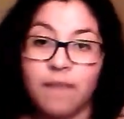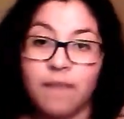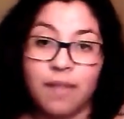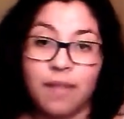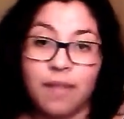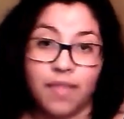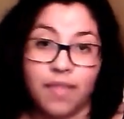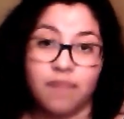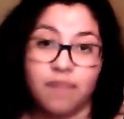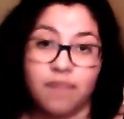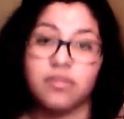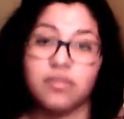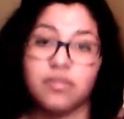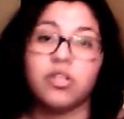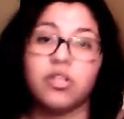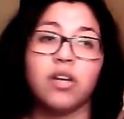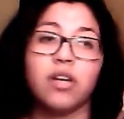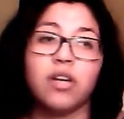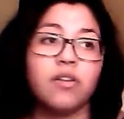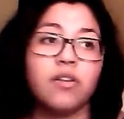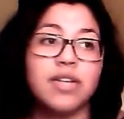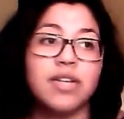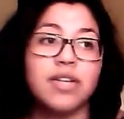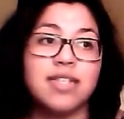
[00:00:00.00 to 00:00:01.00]
them. John
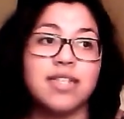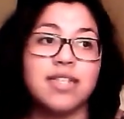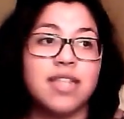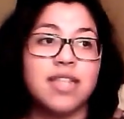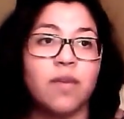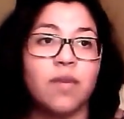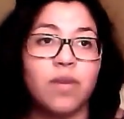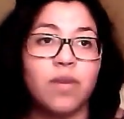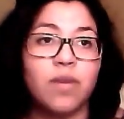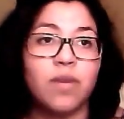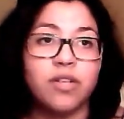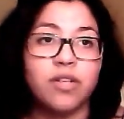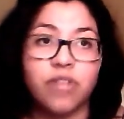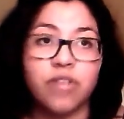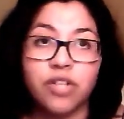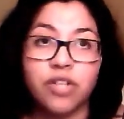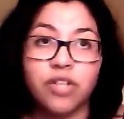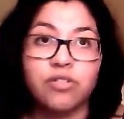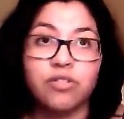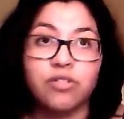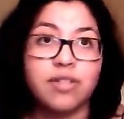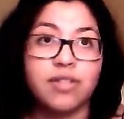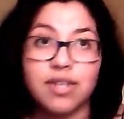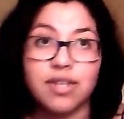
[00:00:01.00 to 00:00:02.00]
Green said, "What a treacherous
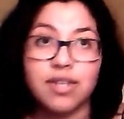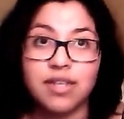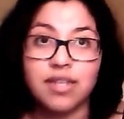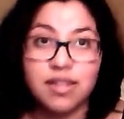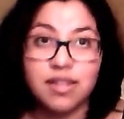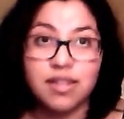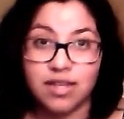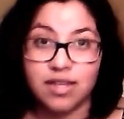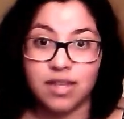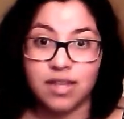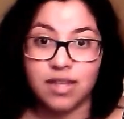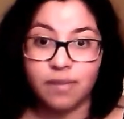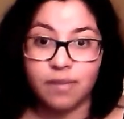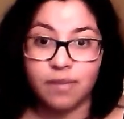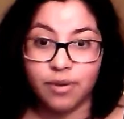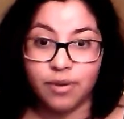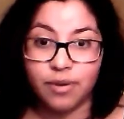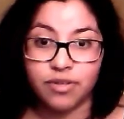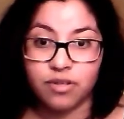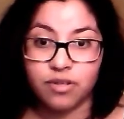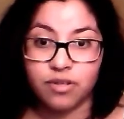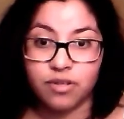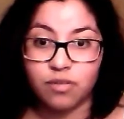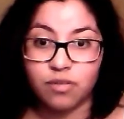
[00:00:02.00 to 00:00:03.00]
thing to think that a person
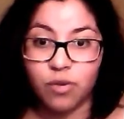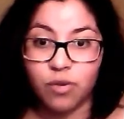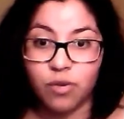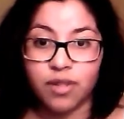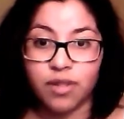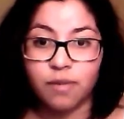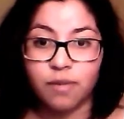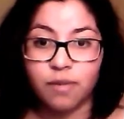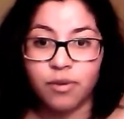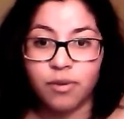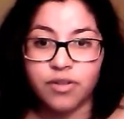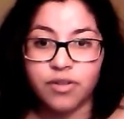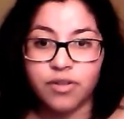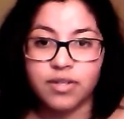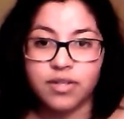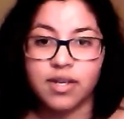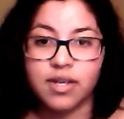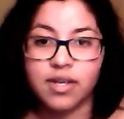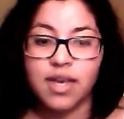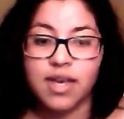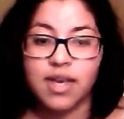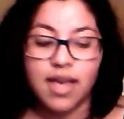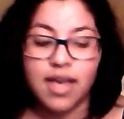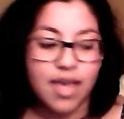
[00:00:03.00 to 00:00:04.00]
is more than a person,"
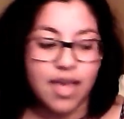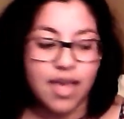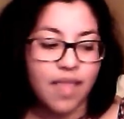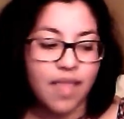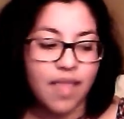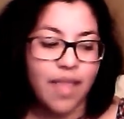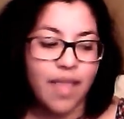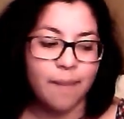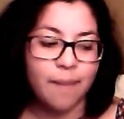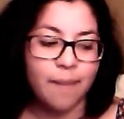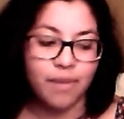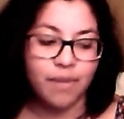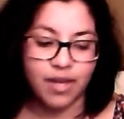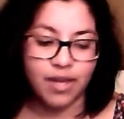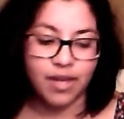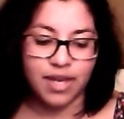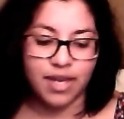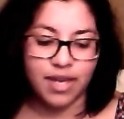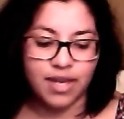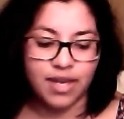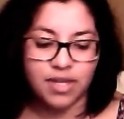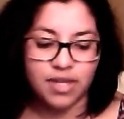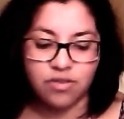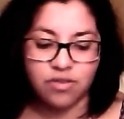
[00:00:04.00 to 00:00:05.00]
in that book, and
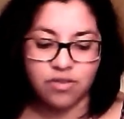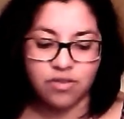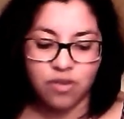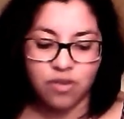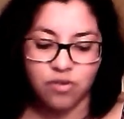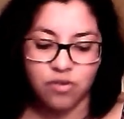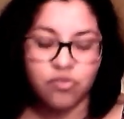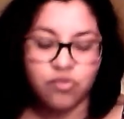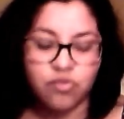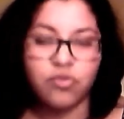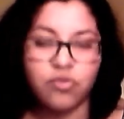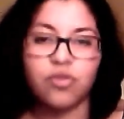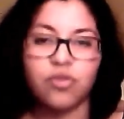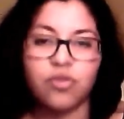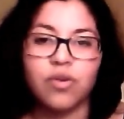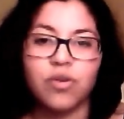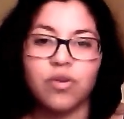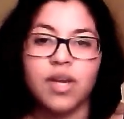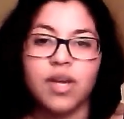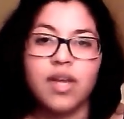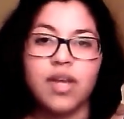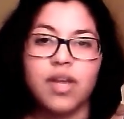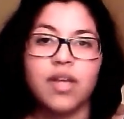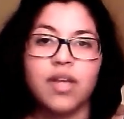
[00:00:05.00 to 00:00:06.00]
it's so true.
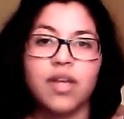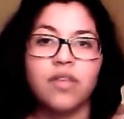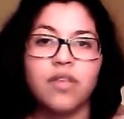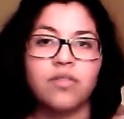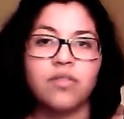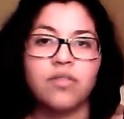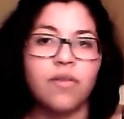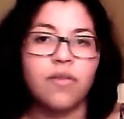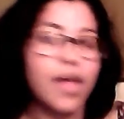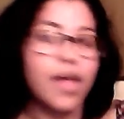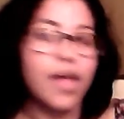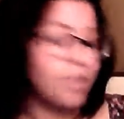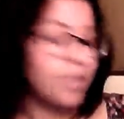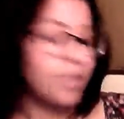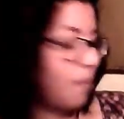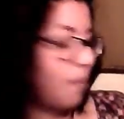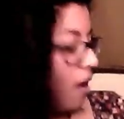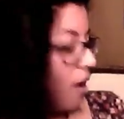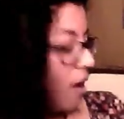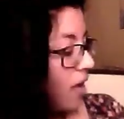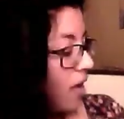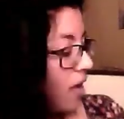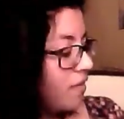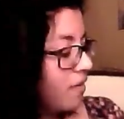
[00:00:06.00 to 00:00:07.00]
So that's part
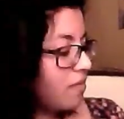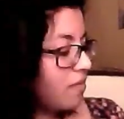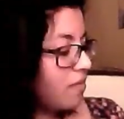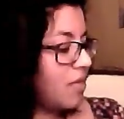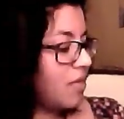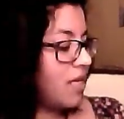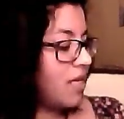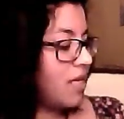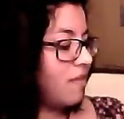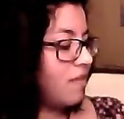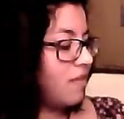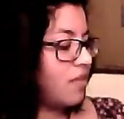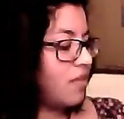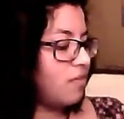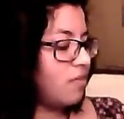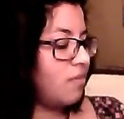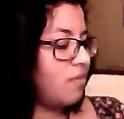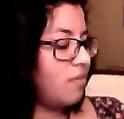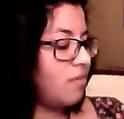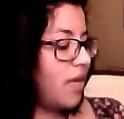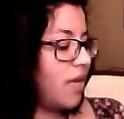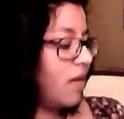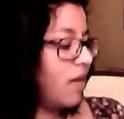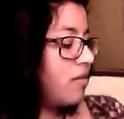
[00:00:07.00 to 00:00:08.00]
of the meaning of this one, but I
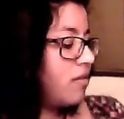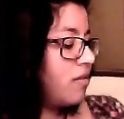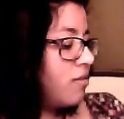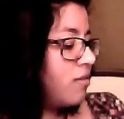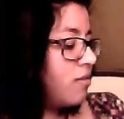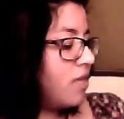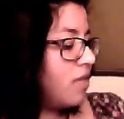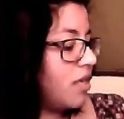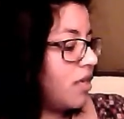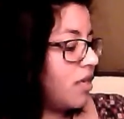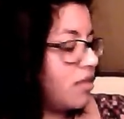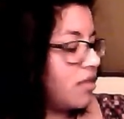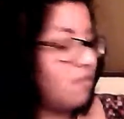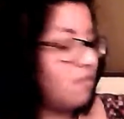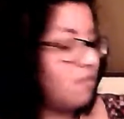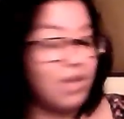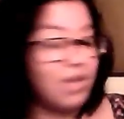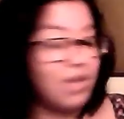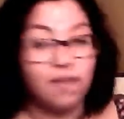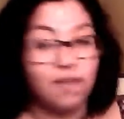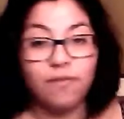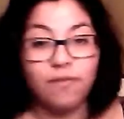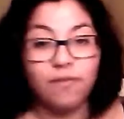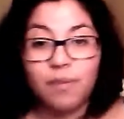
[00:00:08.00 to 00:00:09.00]
also took it to mean
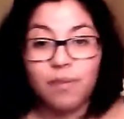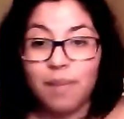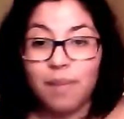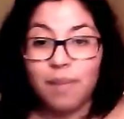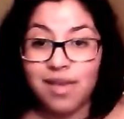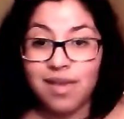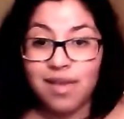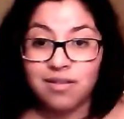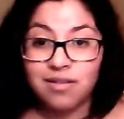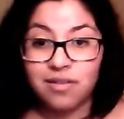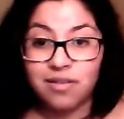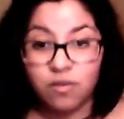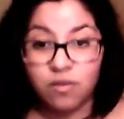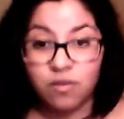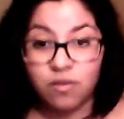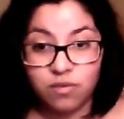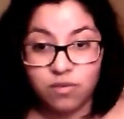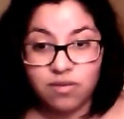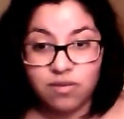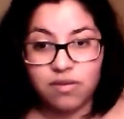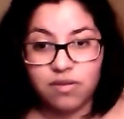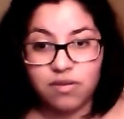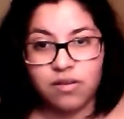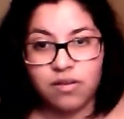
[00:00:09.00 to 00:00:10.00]
for Banksy, who's,
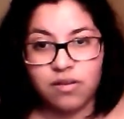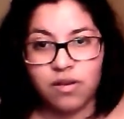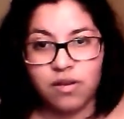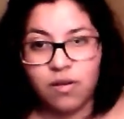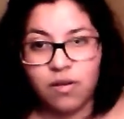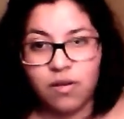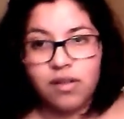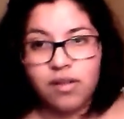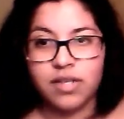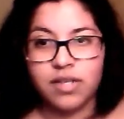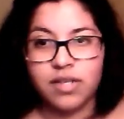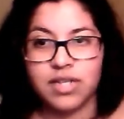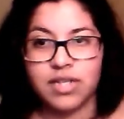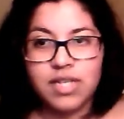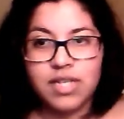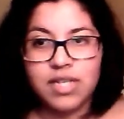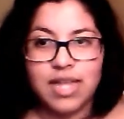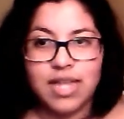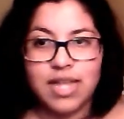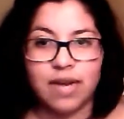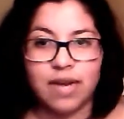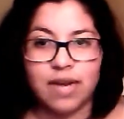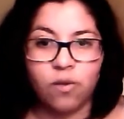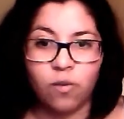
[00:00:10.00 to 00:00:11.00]
all into that
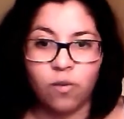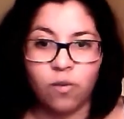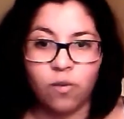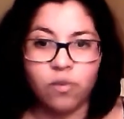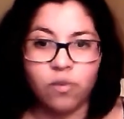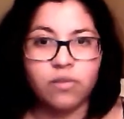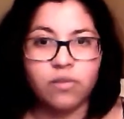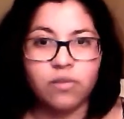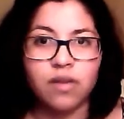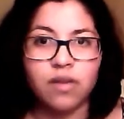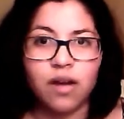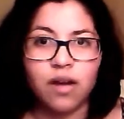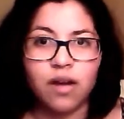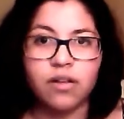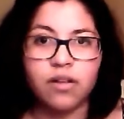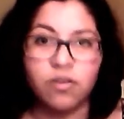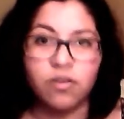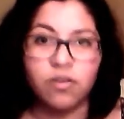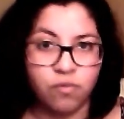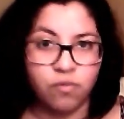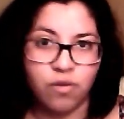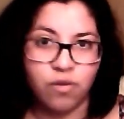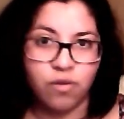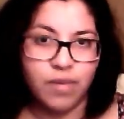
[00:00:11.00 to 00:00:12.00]
whole
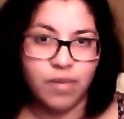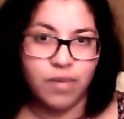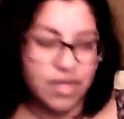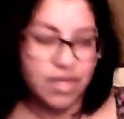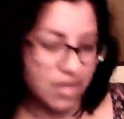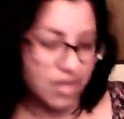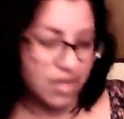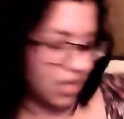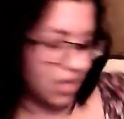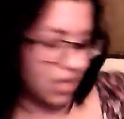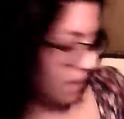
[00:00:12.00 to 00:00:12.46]
non-conformity thing,